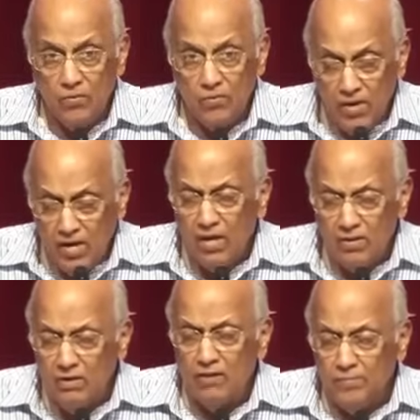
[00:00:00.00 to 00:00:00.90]
We
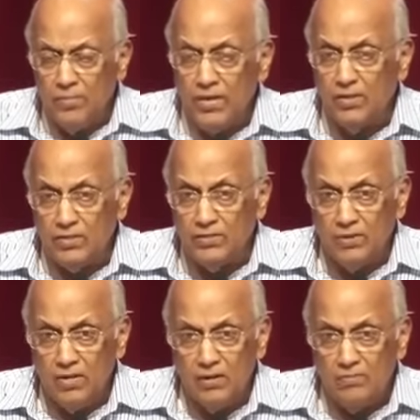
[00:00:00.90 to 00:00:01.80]
got to have peace.
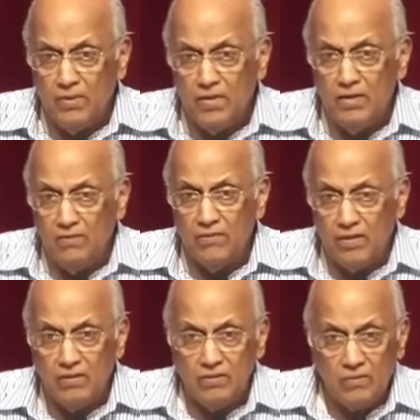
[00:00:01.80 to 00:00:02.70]
We got to believe that